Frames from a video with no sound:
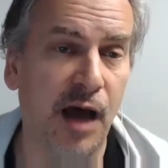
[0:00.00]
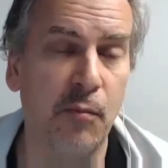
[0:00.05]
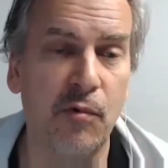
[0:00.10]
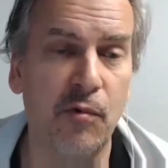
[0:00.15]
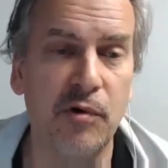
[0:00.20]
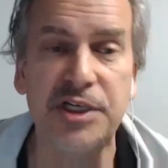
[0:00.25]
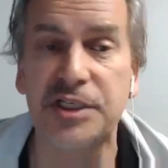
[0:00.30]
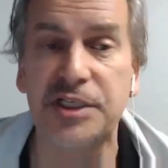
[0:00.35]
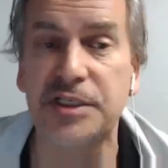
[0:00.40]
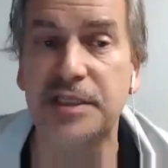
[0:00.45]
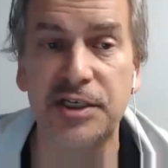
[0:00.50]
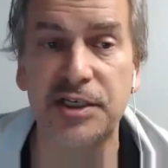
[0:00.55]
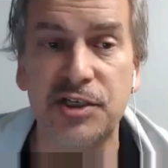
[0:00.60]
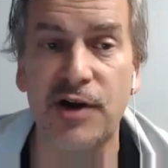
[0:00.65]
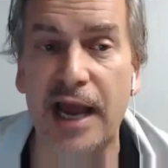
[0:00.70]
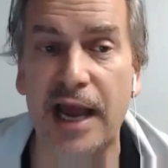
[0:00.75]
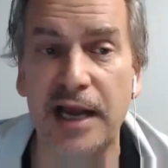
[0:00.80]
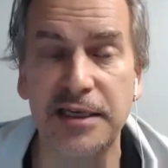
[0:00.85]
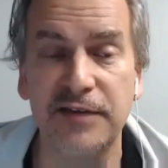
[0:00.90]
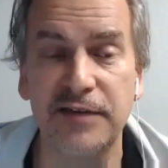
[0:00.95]
which is
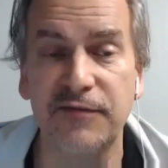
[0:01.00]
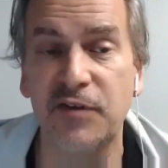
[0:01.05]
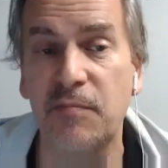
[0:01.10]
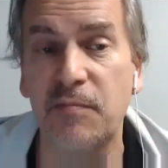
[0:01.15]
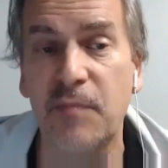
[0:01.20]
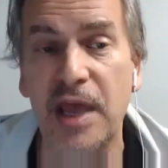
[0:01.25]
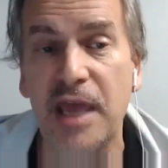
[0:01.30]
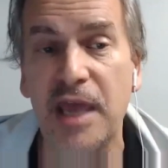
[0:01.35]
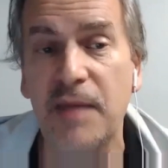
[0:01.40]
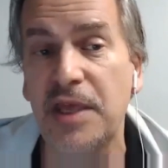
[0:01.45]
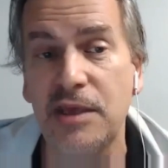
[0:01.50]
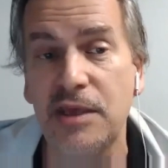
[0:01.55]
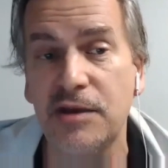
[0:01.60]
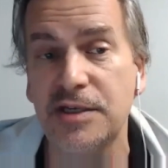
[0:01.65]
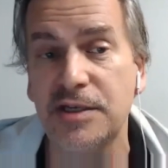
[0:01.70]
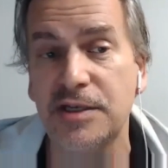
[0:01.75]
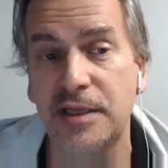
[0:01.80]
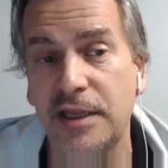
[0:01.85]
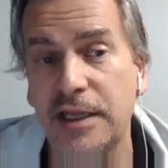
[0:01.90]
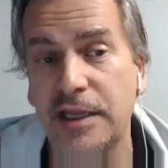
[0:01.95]
attractive and
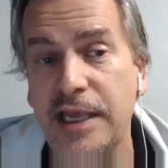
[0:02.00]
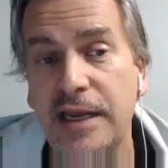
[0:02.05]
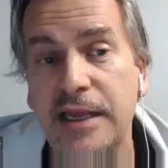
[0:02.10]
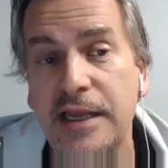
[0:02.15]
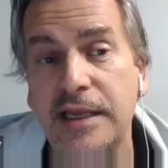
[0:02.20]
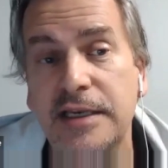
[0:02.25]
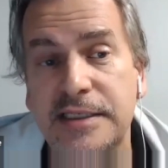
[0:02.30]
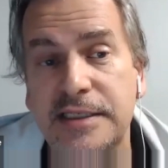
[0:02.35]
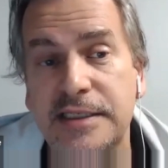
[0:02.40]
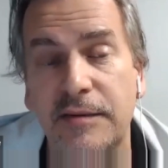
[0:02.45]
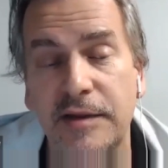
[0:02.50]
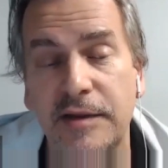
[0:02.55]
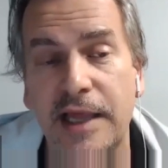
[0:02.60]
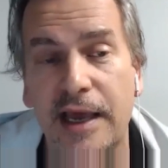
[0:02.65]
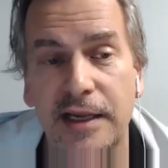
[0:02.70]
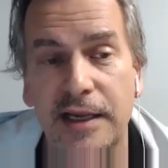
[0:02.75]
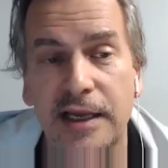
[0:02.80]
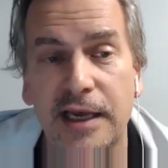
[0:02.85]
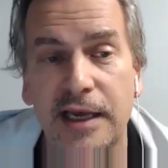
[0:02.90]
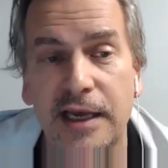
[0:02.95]
maybe leading to some of
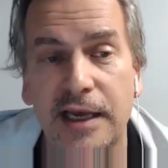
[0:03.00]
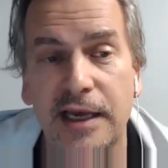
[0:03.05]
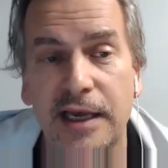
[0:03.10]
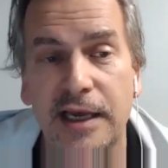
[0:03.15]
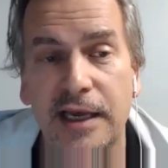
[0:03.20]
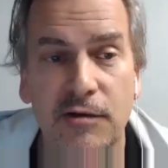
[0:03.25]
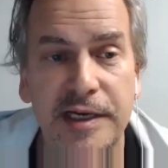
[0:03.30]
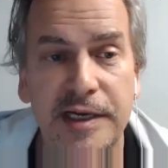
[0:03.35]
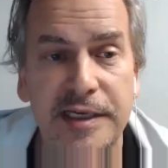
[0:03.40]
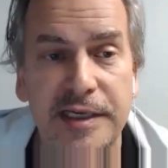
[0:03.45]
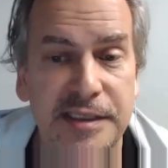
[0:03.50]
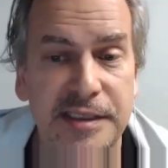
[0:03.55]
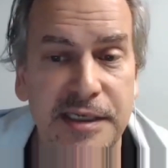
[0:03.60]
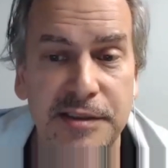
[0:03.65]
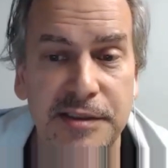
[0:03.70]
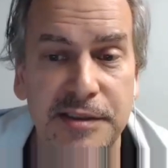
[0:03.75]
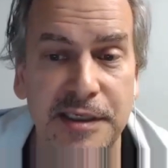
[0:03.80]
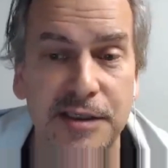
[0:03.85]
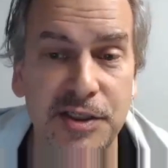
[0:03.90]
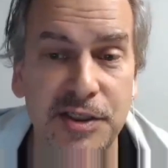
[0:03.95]
that kind of increased
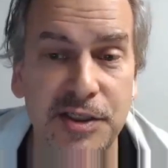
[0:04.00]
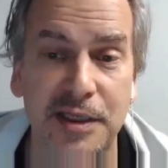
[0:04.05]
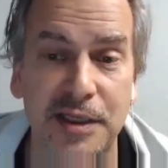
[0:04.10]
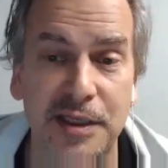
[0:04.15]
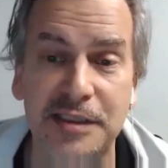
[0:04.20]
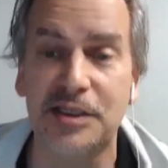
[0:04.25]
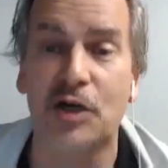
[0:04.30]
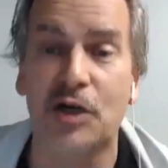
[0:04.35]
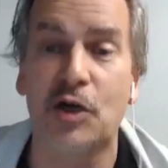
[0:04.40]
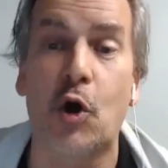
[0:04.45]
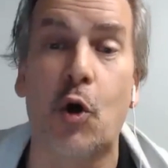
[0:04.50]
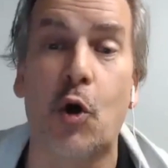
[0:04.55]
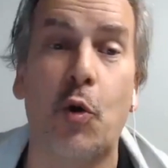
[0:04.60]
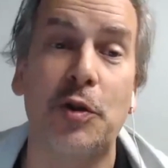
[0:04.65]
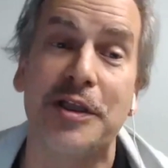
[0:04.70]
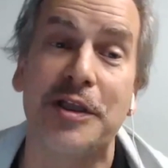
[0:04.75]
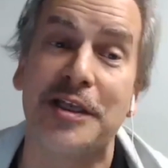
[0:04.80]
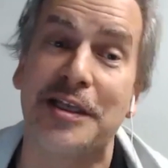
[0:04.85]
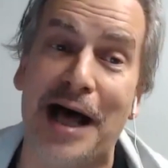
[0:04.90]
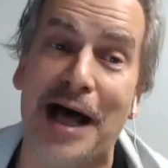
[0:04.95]
usage. So this is a
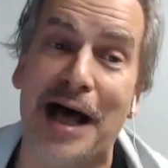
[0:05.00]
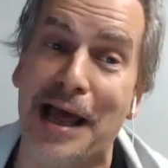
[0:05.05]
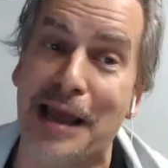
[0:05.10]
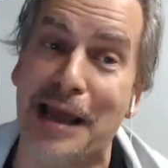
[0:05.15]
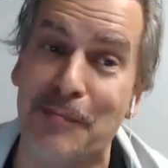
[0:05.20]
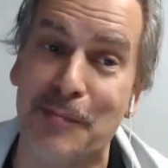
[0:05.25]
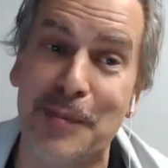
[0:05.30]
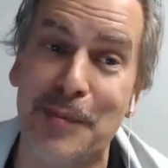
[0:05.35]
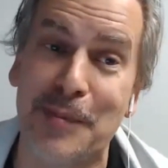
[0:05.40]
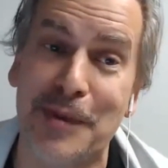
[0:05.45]
golden time